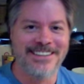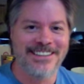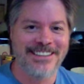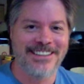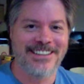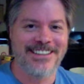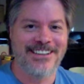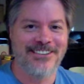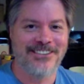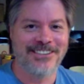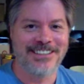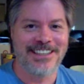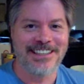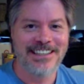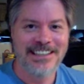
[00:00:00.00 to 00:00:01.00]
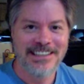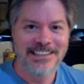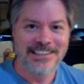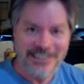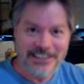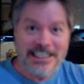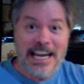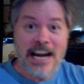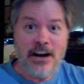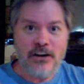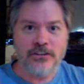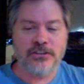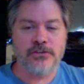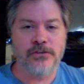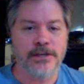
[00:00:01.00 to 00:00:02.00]
you know, it's like
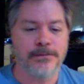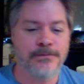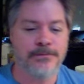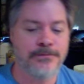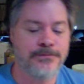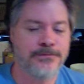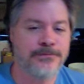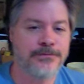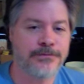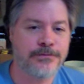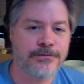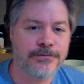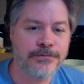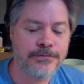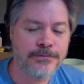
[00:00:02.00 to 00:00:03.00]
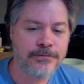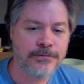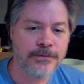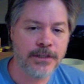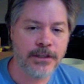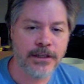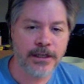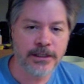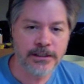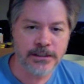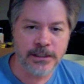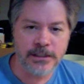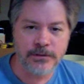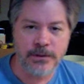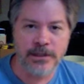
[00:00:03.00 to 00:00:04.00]
scared scream okay
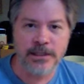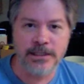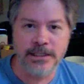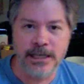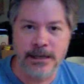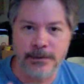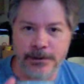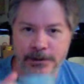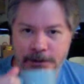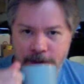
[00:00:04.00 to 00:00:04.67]
so that's why things happen